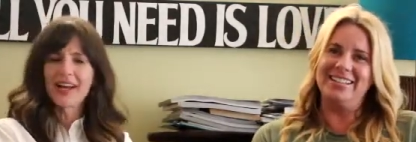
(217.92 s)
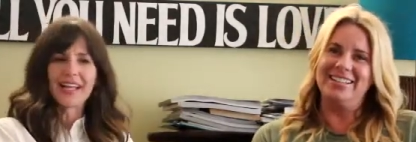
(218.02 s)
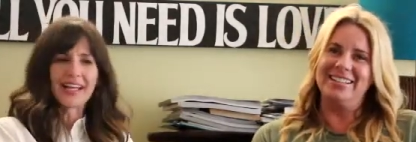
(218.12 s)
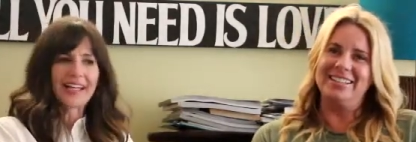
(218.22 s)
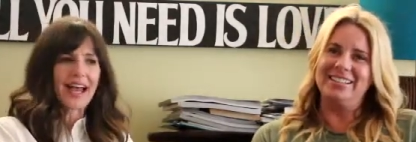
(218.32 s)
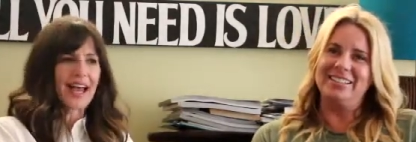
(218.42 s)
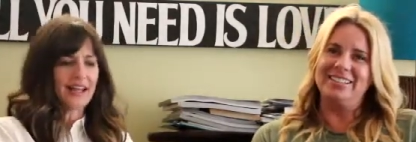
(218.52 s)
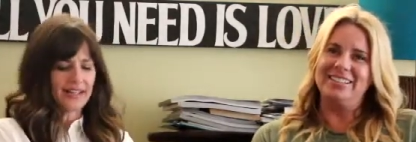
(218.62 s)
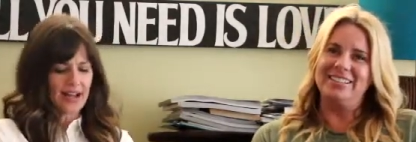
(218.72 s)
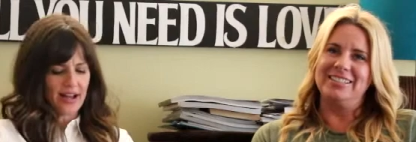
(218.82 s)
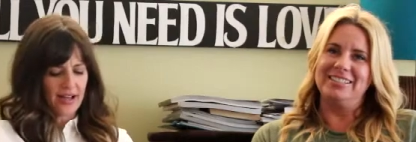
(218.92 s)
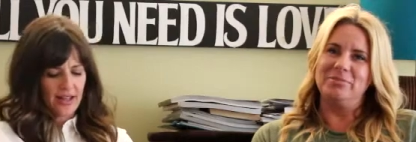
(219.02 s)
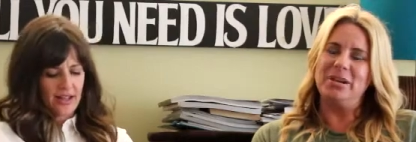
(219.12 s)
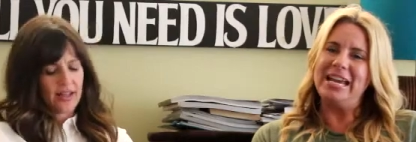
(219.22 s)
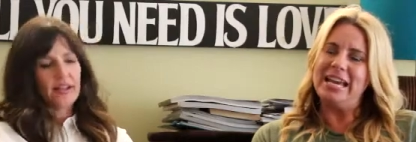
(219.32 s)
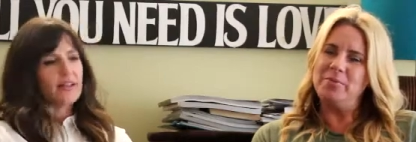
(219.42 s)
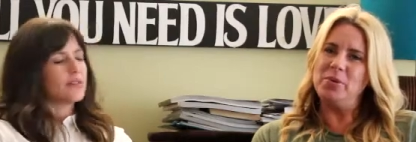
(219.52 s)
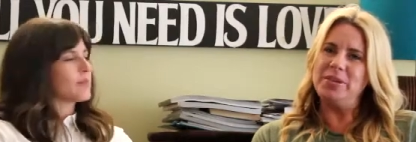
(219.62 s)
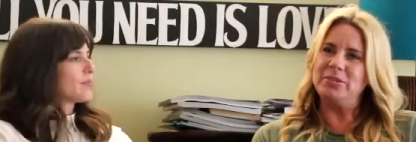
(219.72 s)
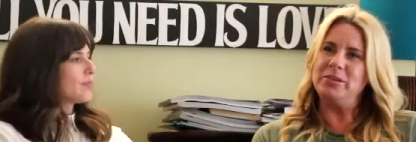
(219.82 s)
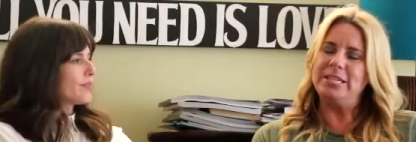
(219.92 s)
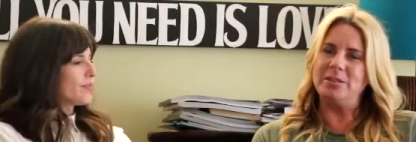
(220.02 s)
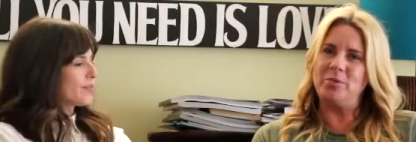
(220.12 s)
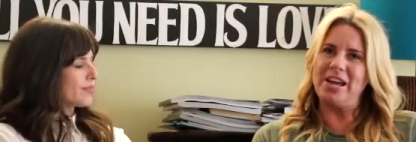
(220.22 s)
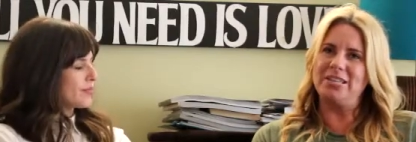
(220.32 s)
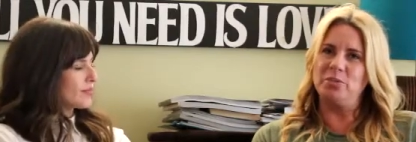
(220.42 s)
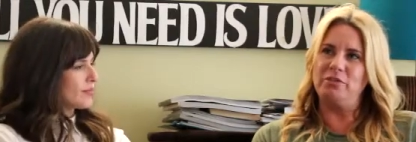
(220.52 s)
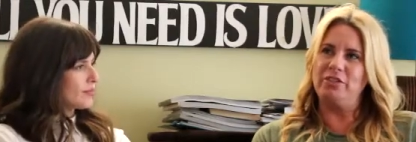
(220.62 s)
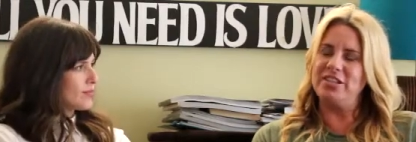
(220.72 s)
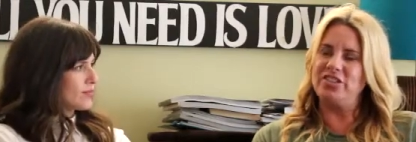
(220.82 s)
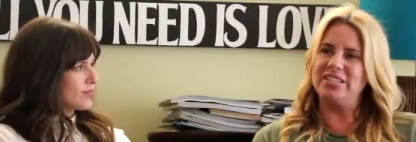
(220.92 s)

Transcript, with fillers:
Speaker 1: funny. Yeah, yeah. But I am always really surprised when friends